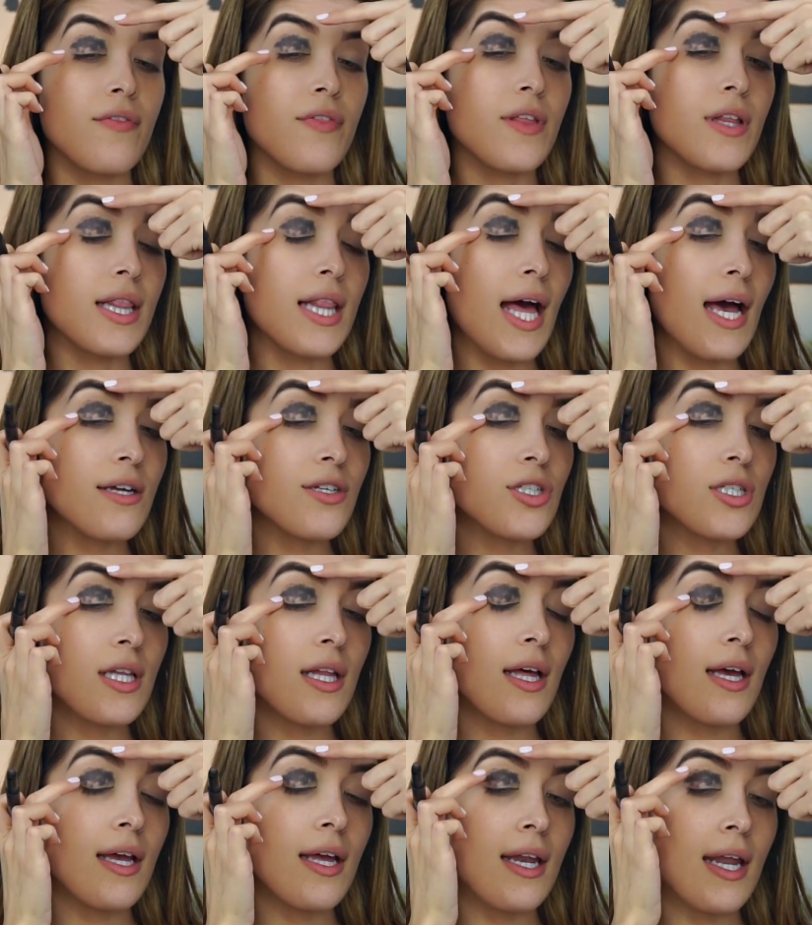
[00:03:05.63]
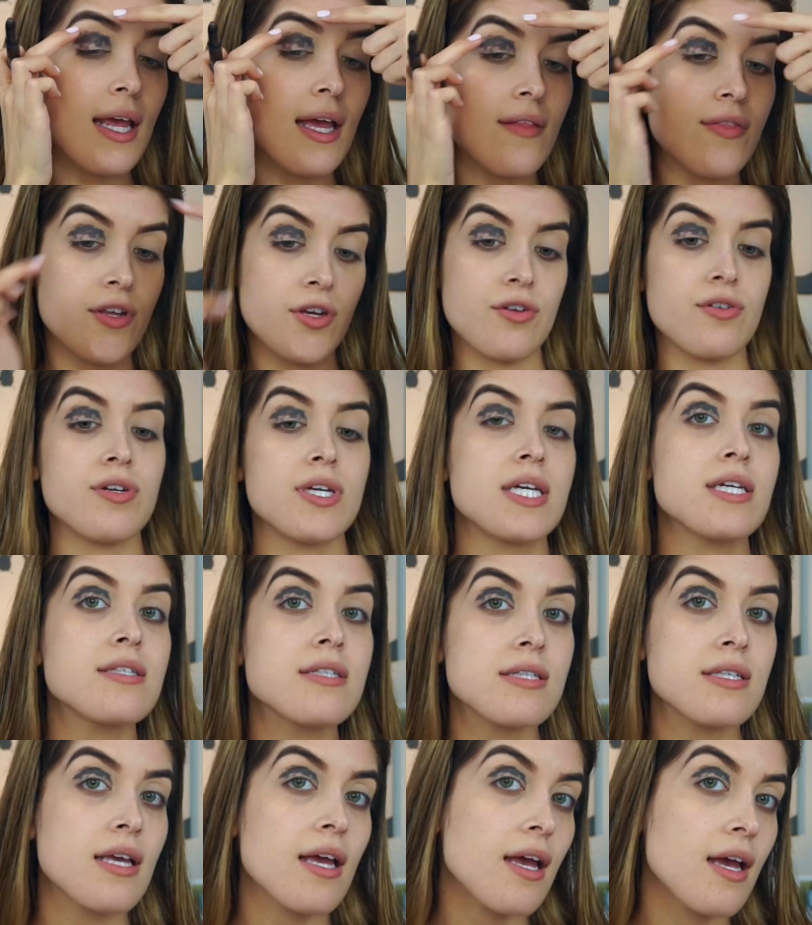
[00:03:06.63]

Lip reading: the lash line and the crease,